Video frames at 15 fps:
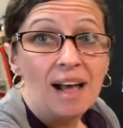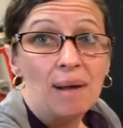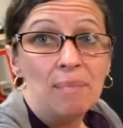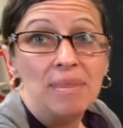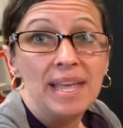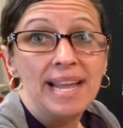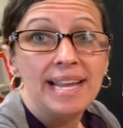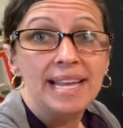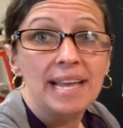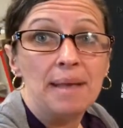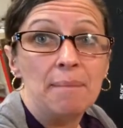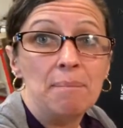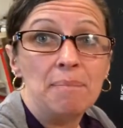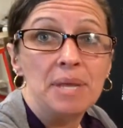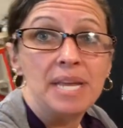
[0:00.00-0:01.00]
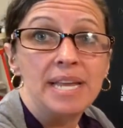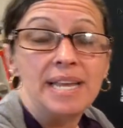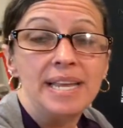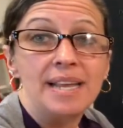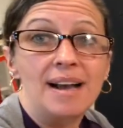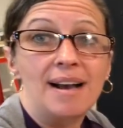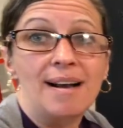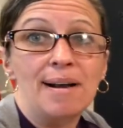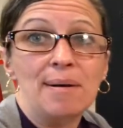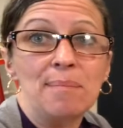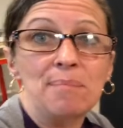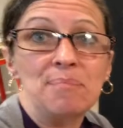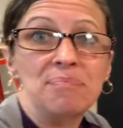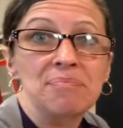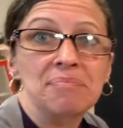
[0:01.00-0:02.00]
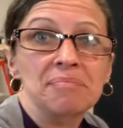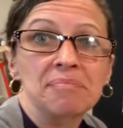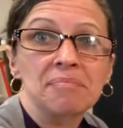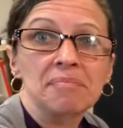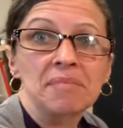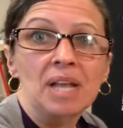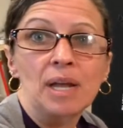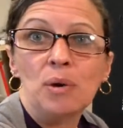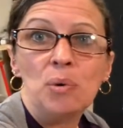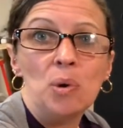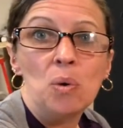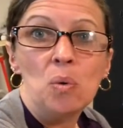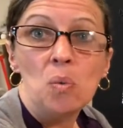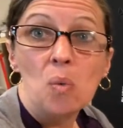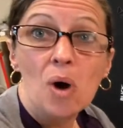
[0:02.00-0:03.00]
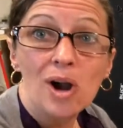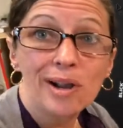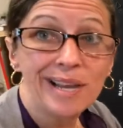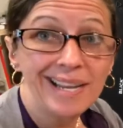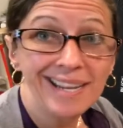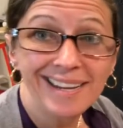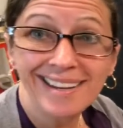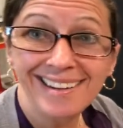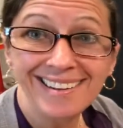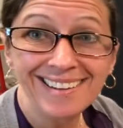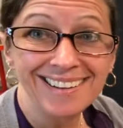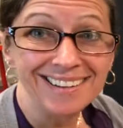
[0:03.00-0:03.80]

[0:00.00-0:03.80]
They can be, I don't know, walking,